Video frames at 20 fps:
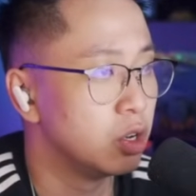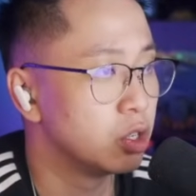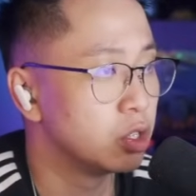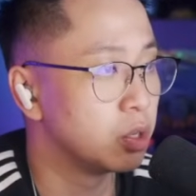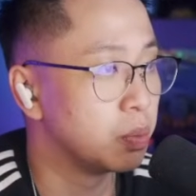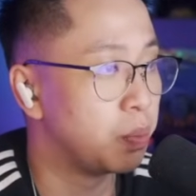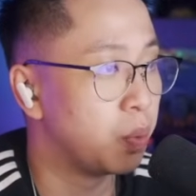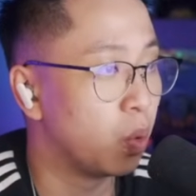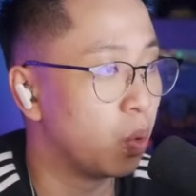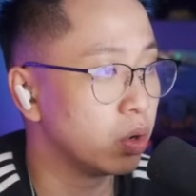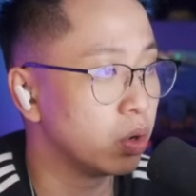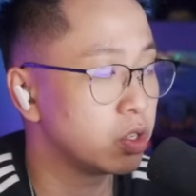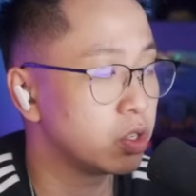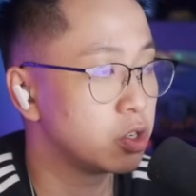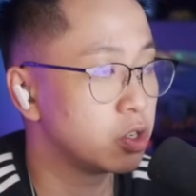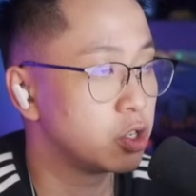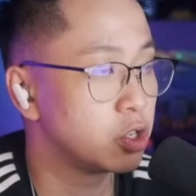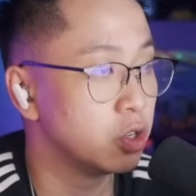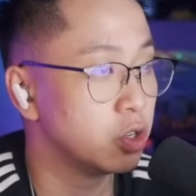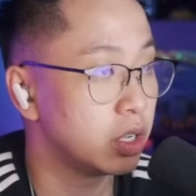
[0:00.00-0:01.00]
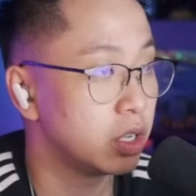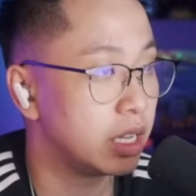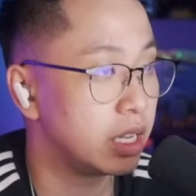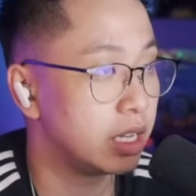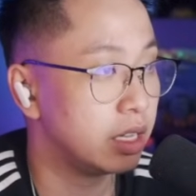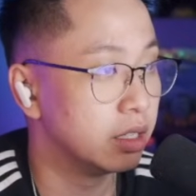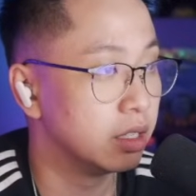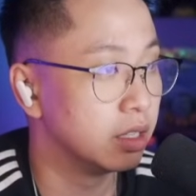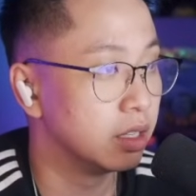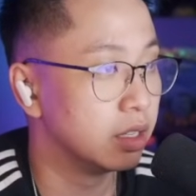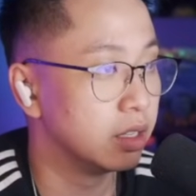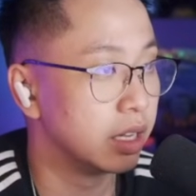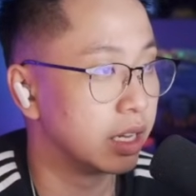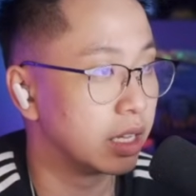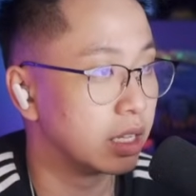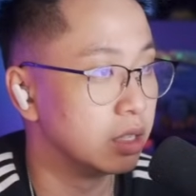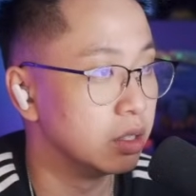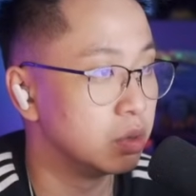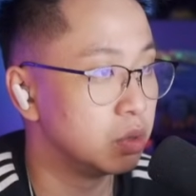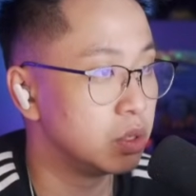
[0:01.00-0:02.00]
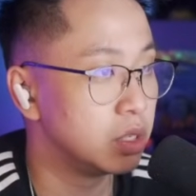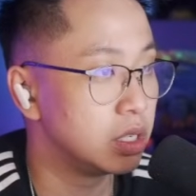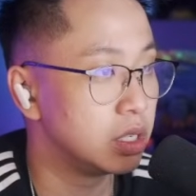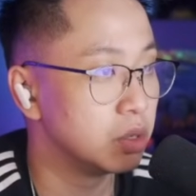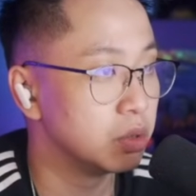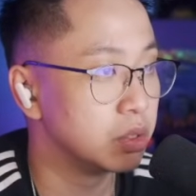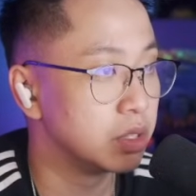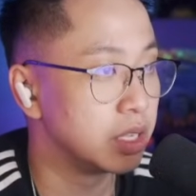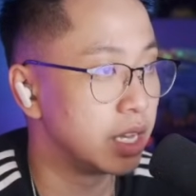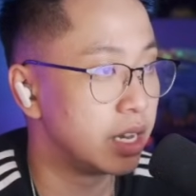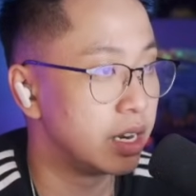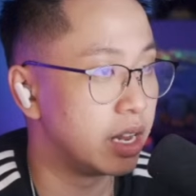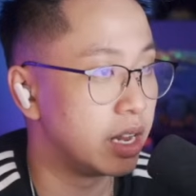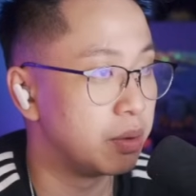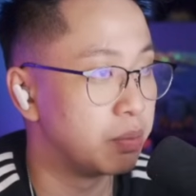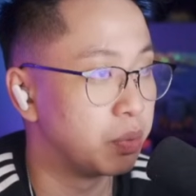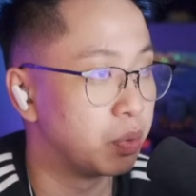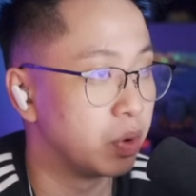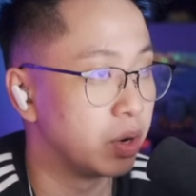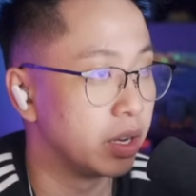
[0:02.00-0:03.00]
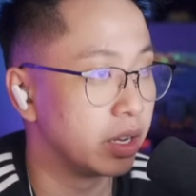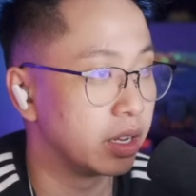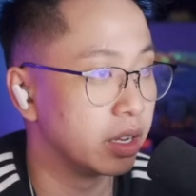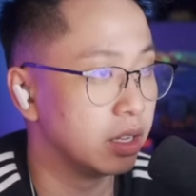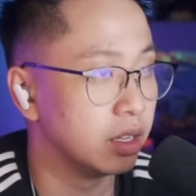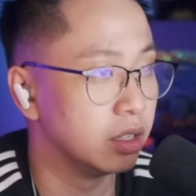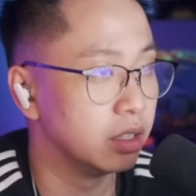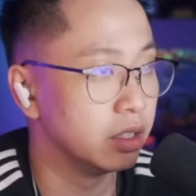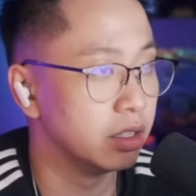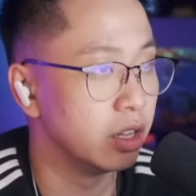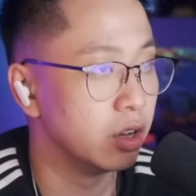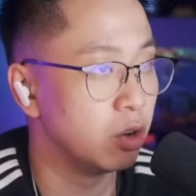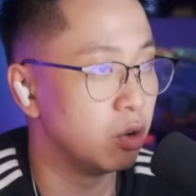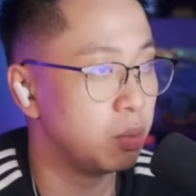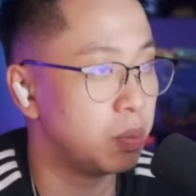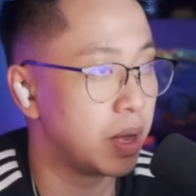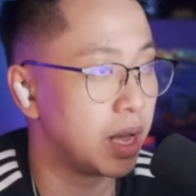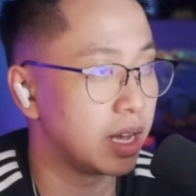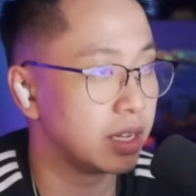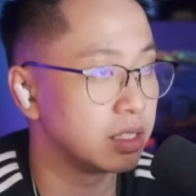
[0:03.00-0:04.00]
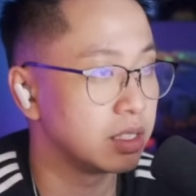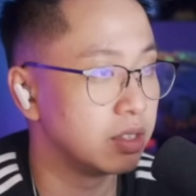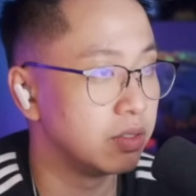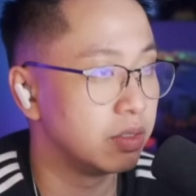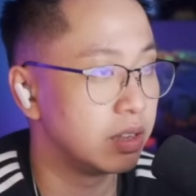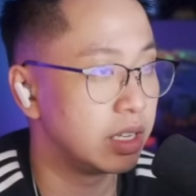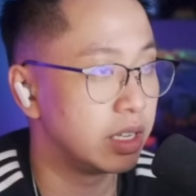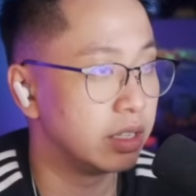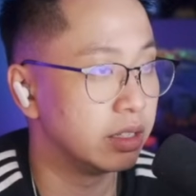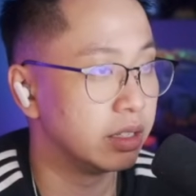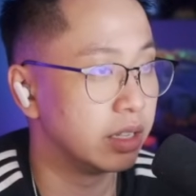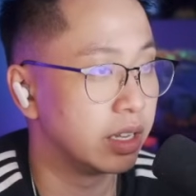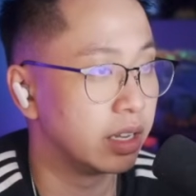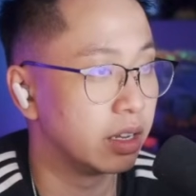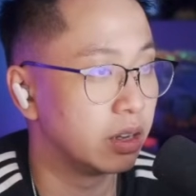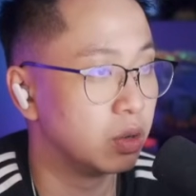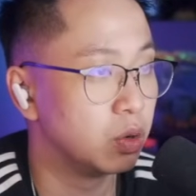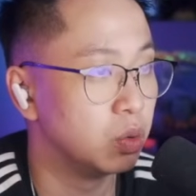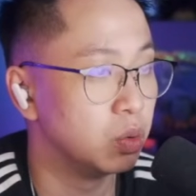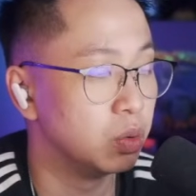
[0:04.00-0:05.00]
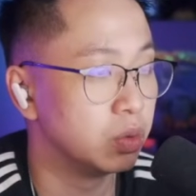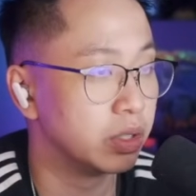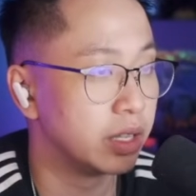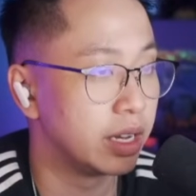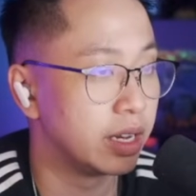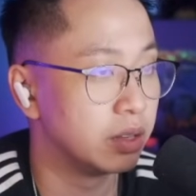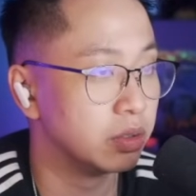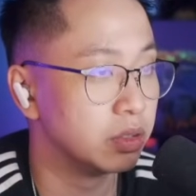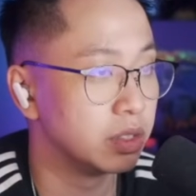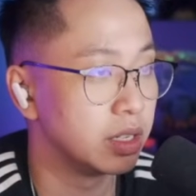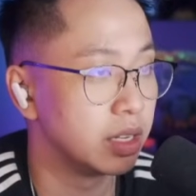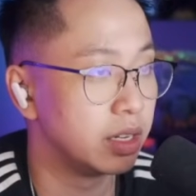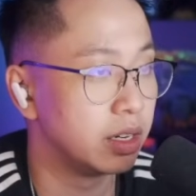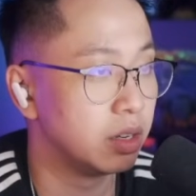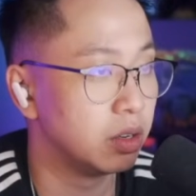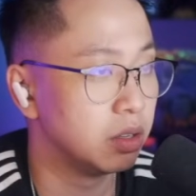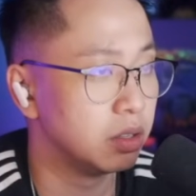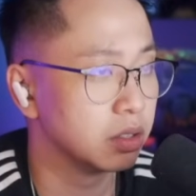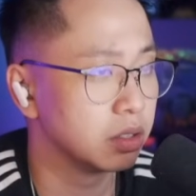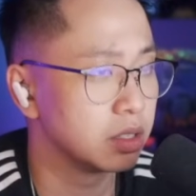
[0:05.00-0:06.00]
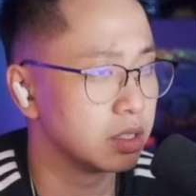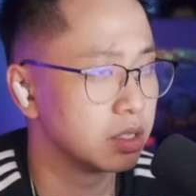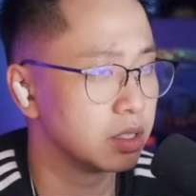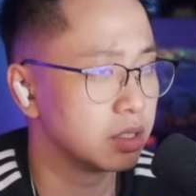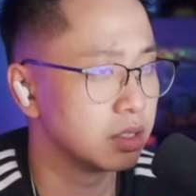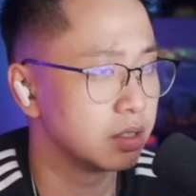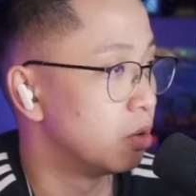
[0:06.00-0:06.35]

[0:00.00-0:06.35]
Supports should heal like Lucio, Zen, and Brig. Low passive healing, cooldowns, and ults.